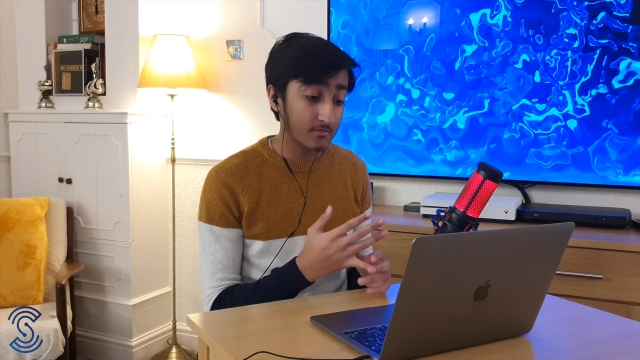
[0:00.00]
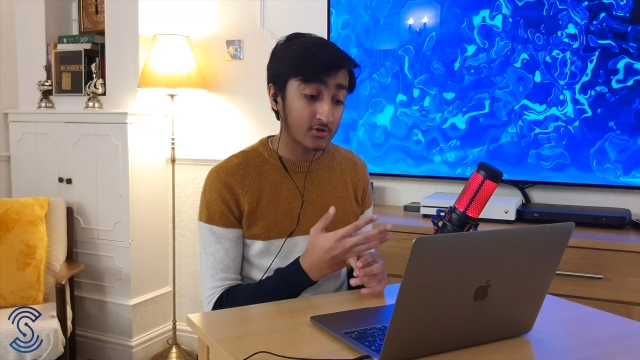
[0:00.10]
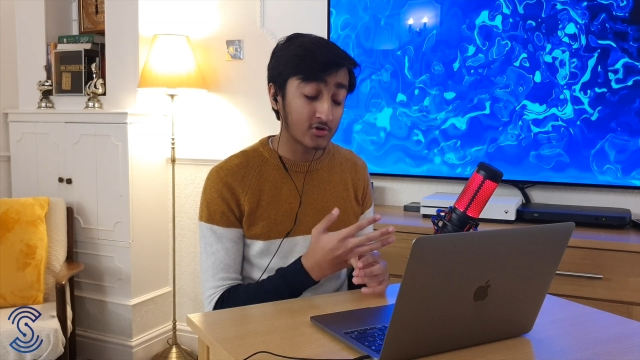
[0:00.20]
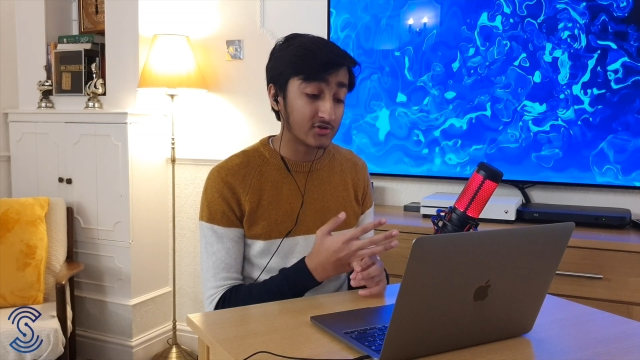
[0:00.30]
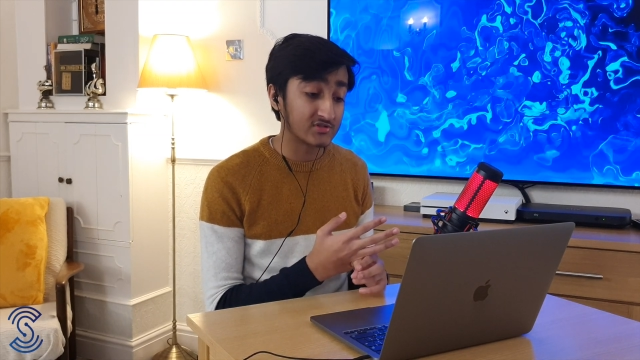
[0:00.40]

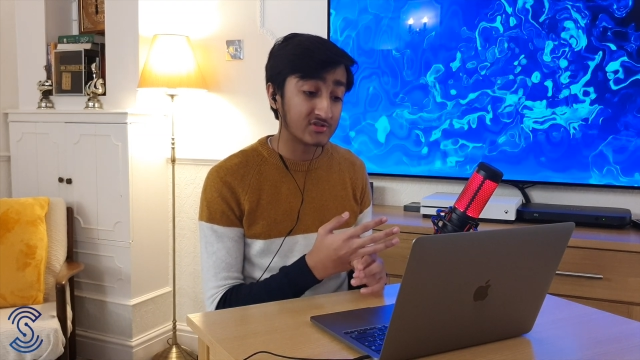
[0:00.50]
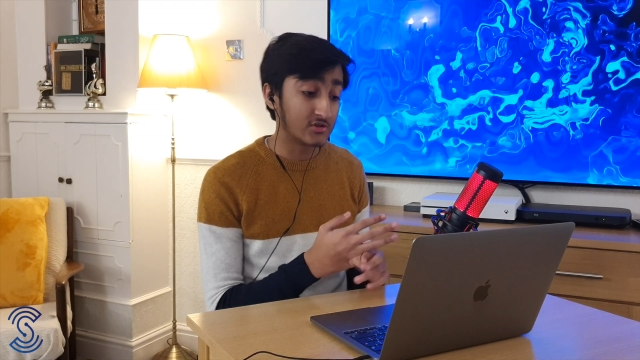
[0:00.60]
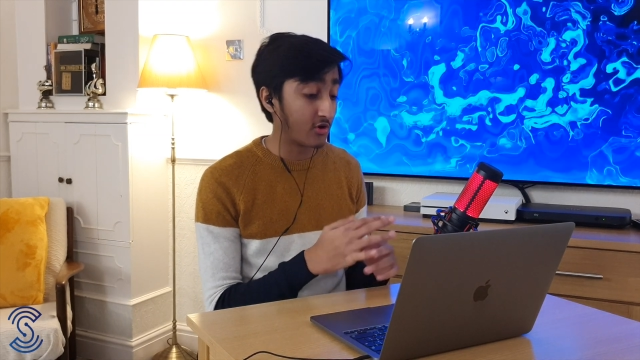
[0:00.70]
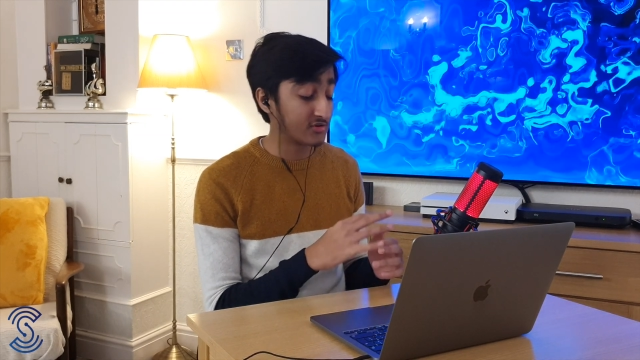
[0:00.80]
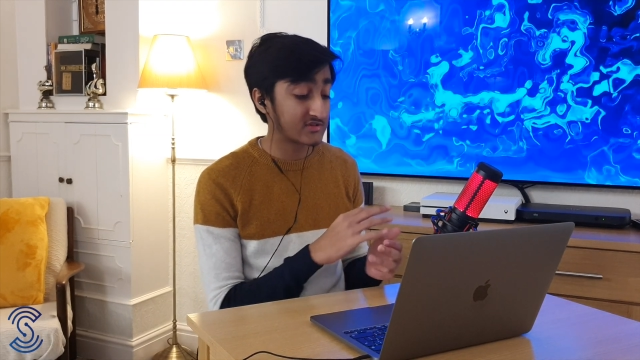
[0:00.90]
because
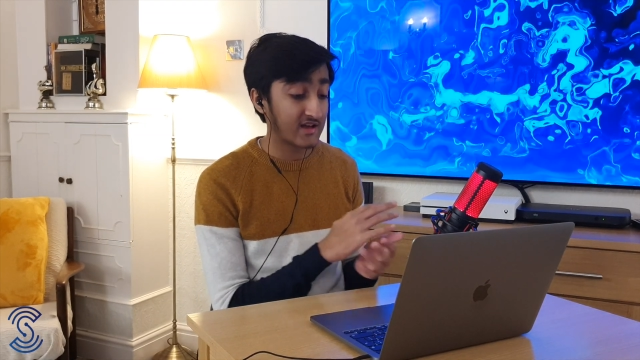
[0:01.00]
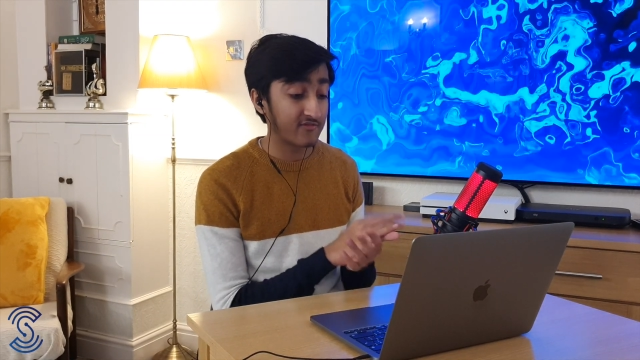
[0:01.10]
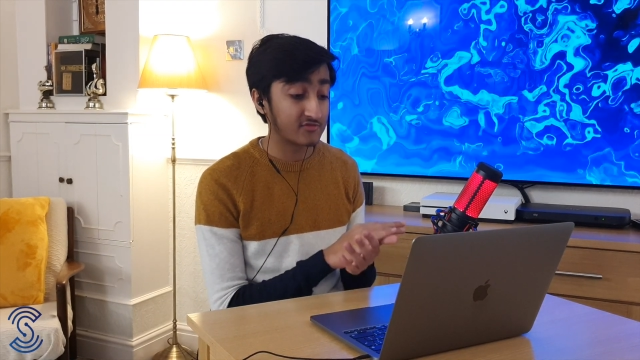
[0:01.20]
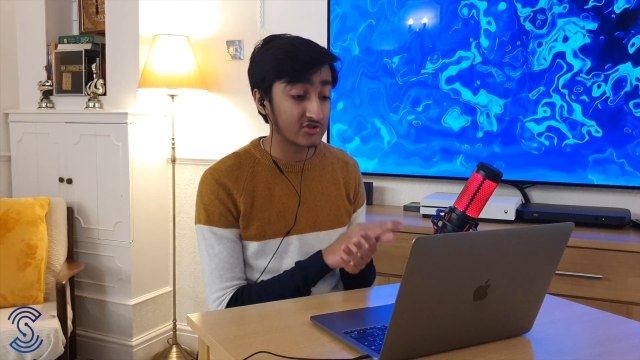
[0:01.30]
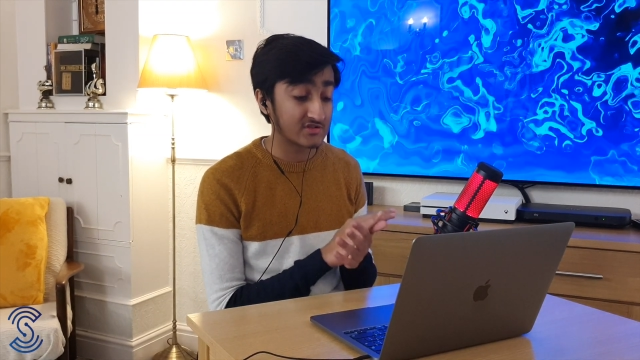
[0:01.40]
those
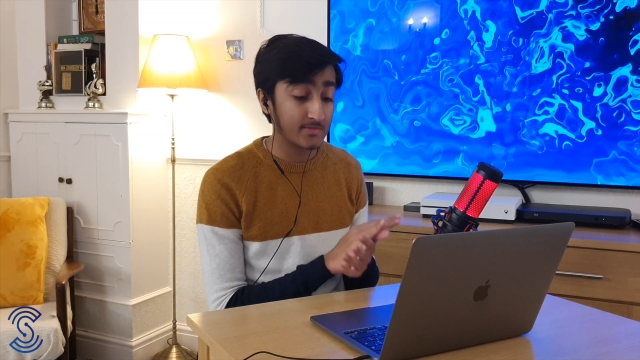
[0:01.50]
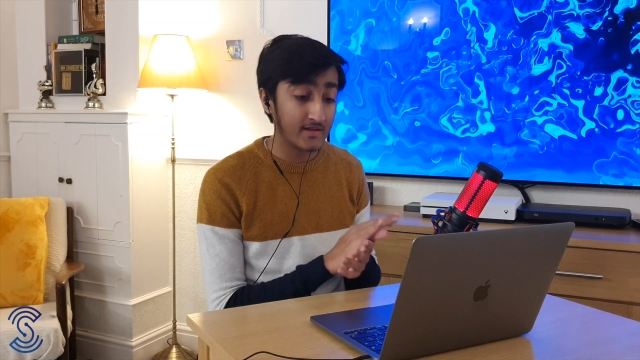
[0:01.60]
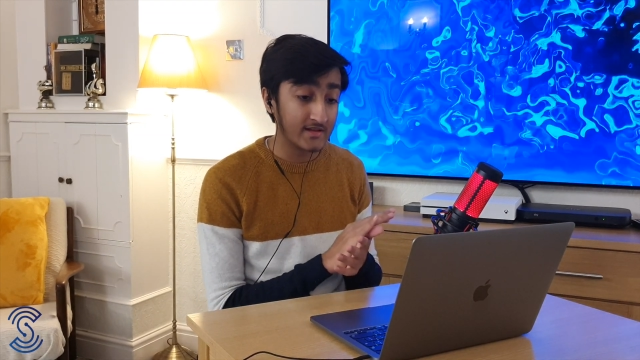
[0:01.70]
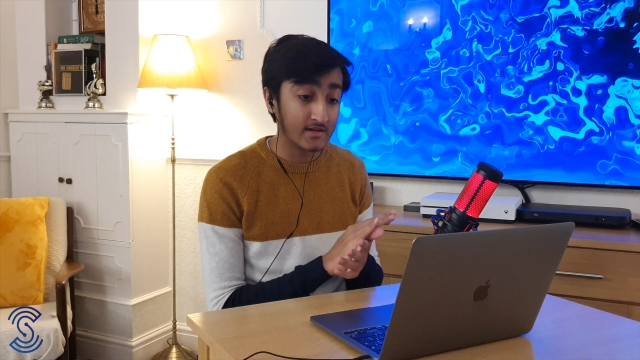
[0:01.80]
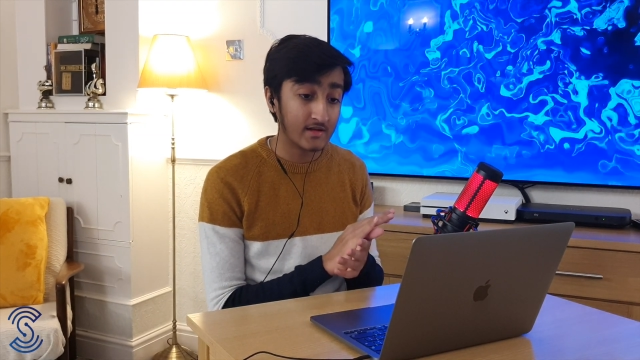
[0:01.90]
have just
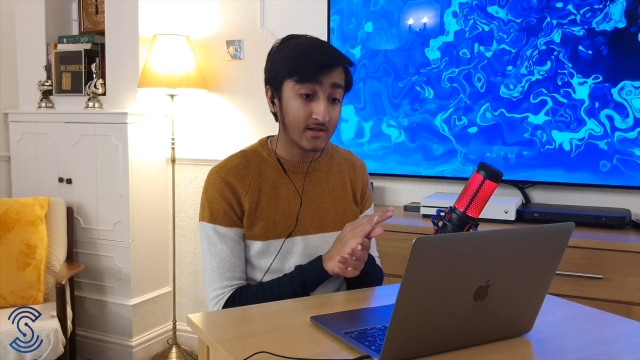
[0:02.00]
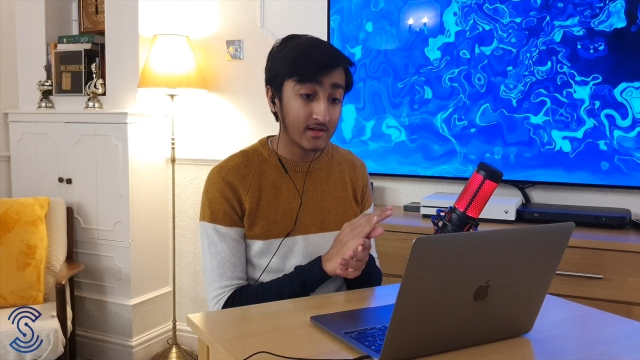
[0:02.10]
been